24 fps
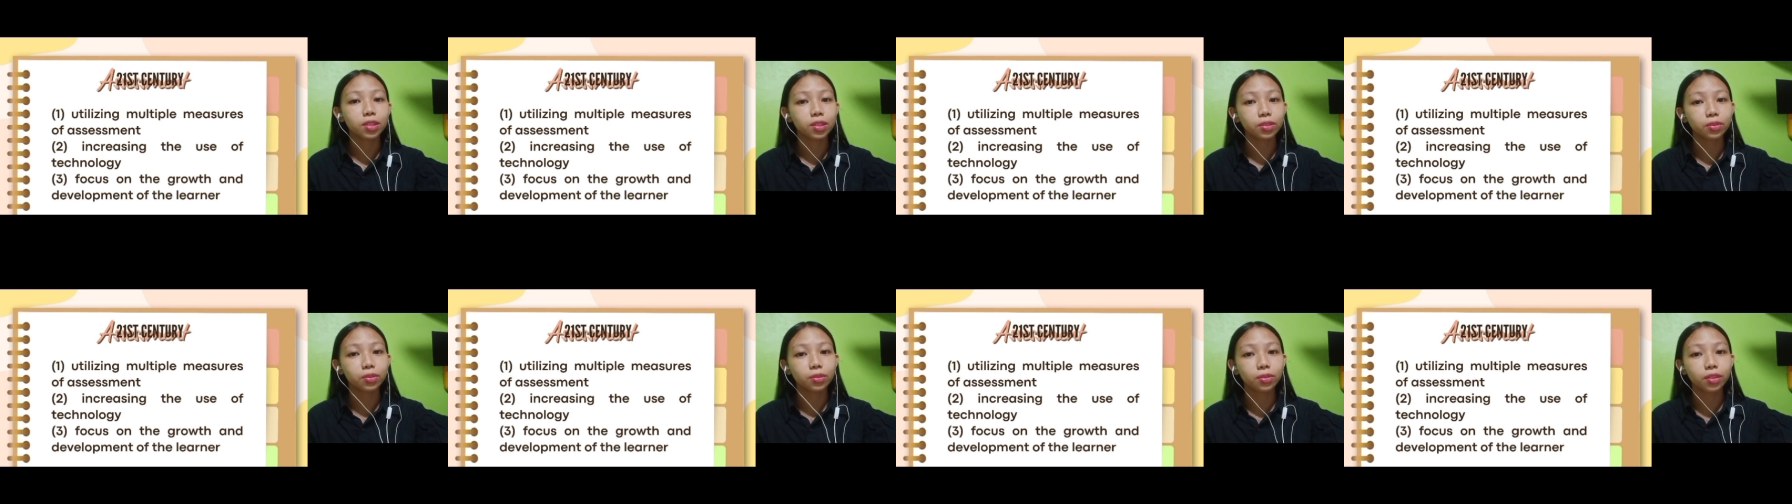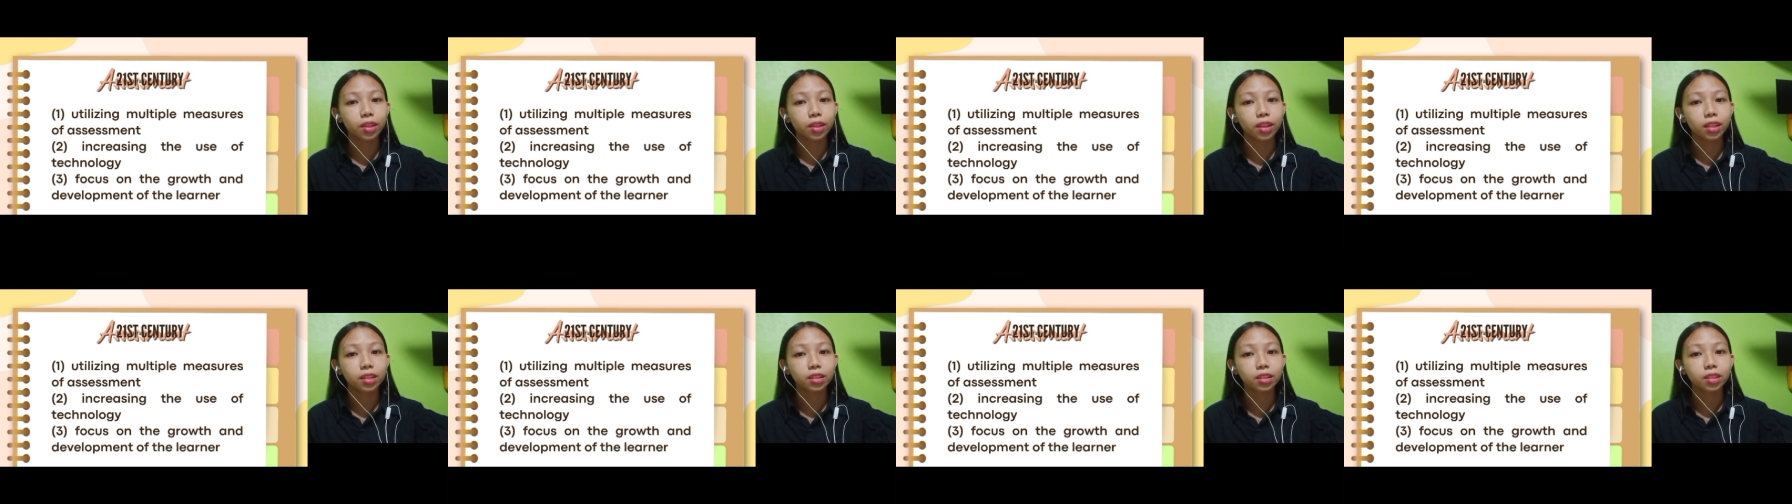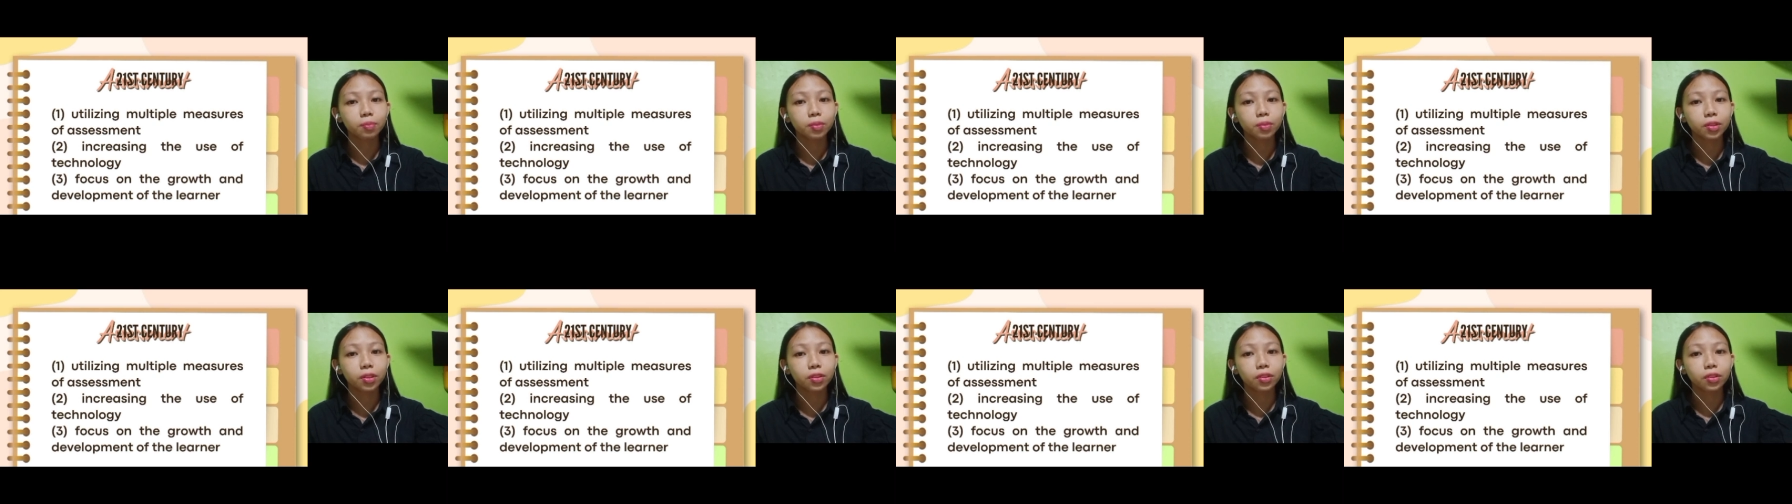
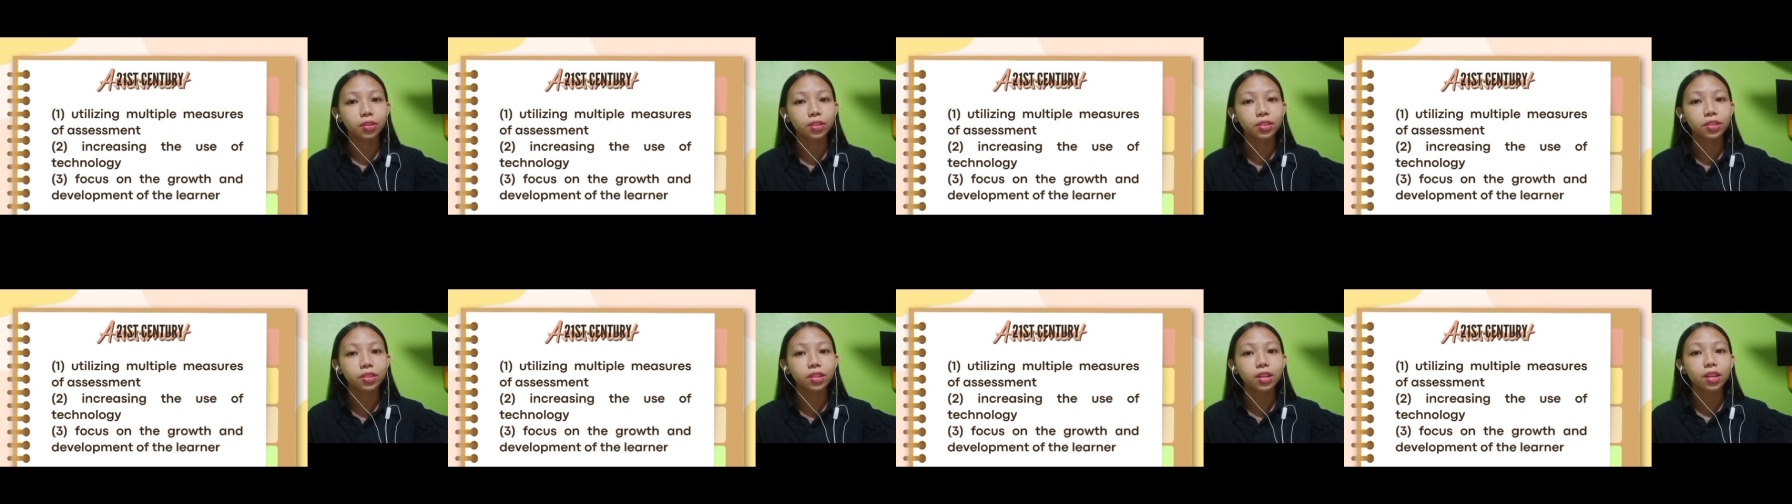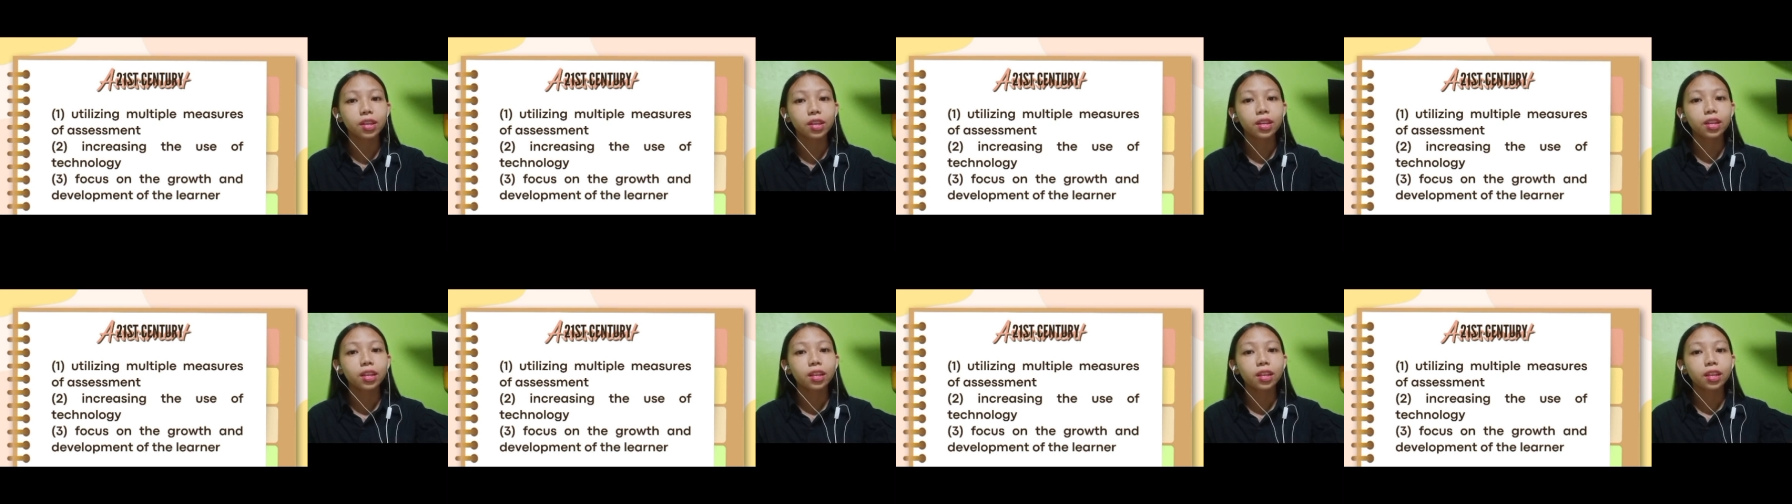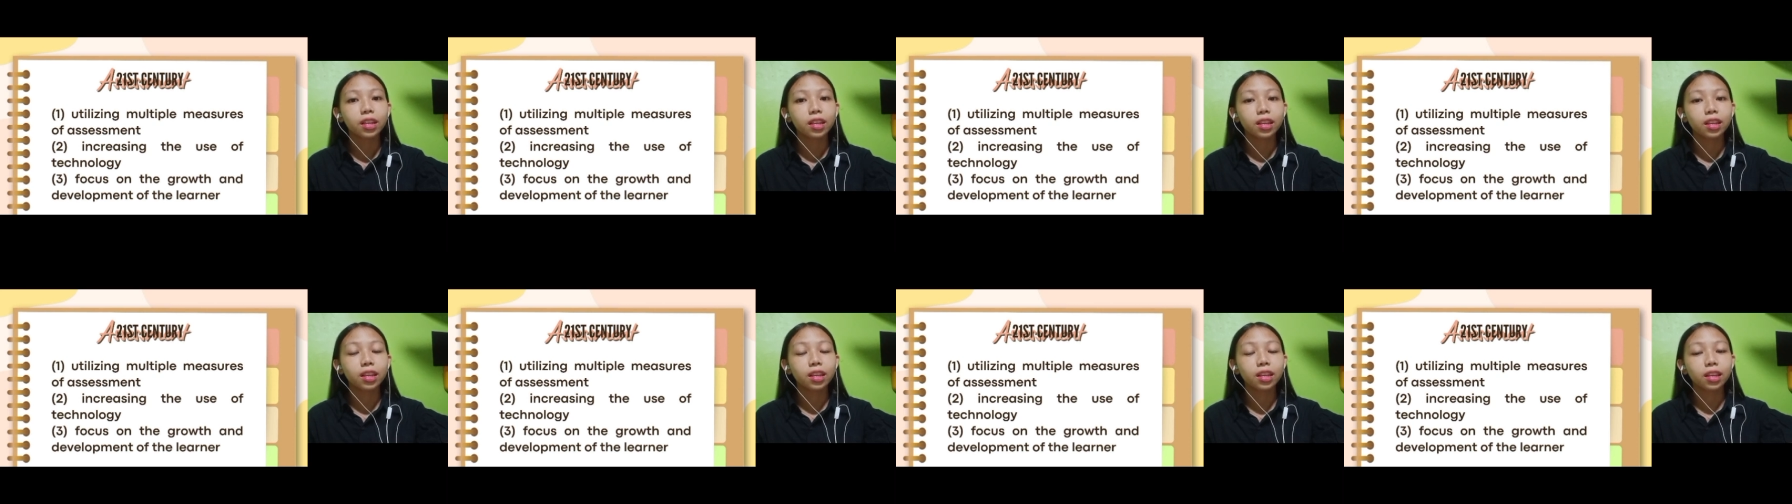students because
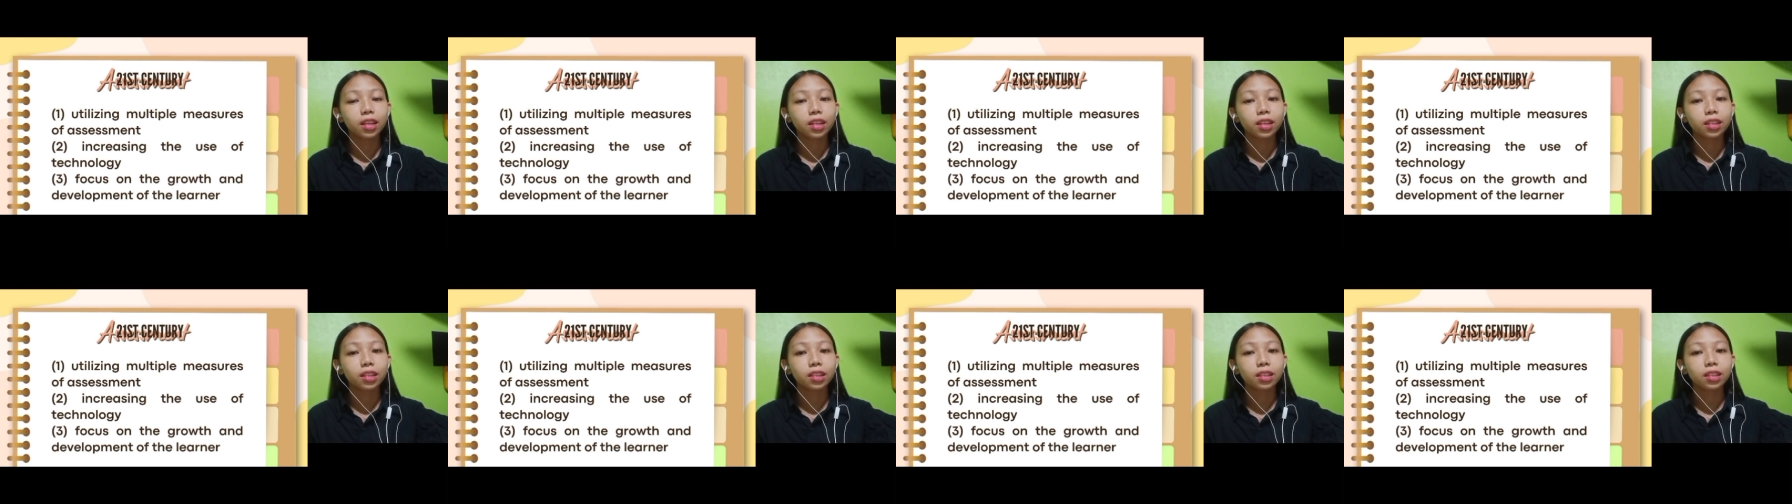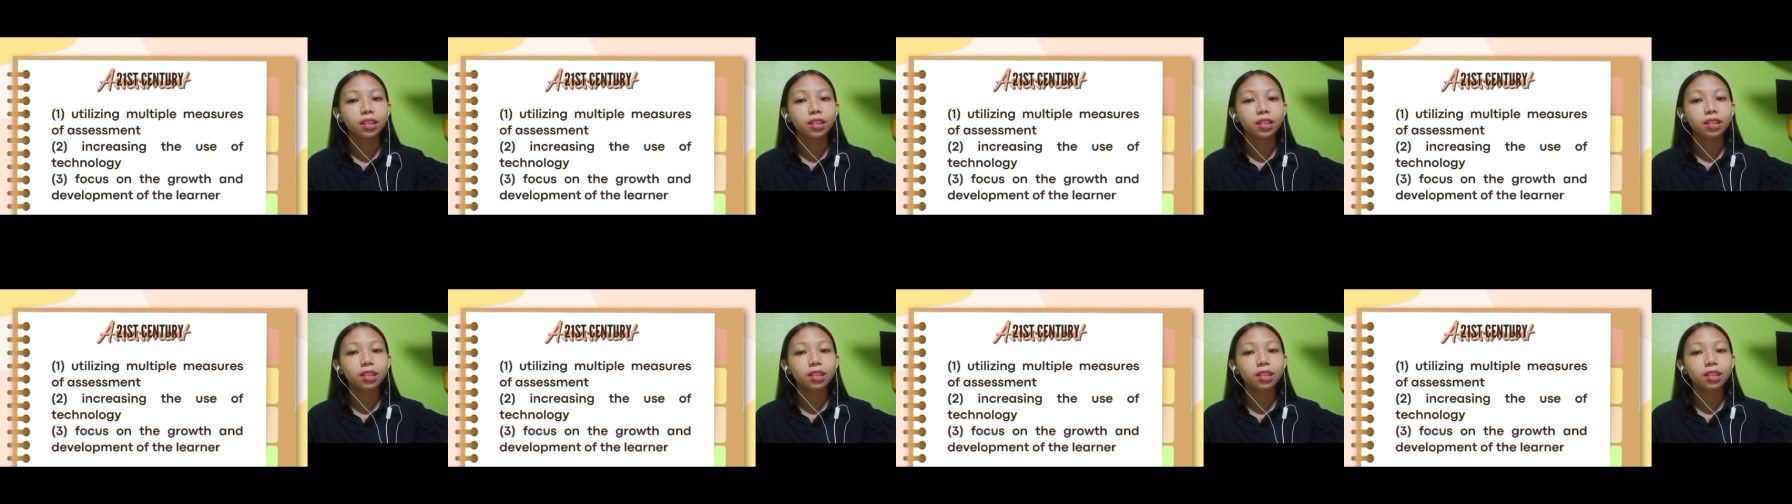it